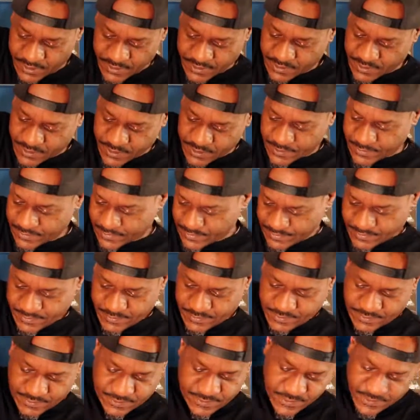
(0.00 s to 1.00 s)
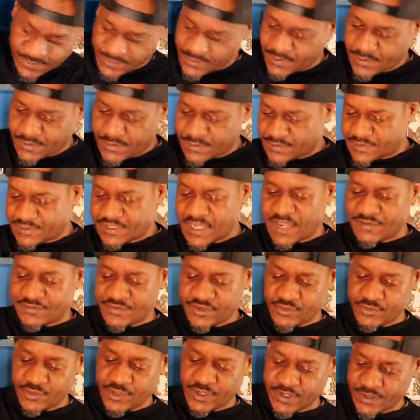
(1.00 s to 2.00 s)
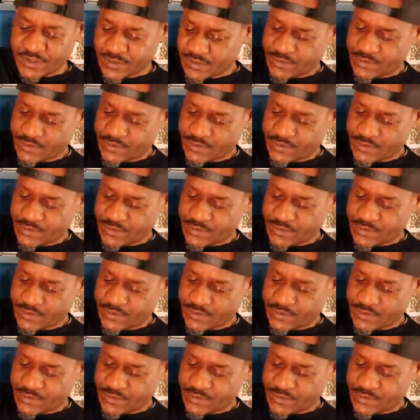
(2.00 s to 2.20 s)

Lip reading: Now, let's go. Savagery.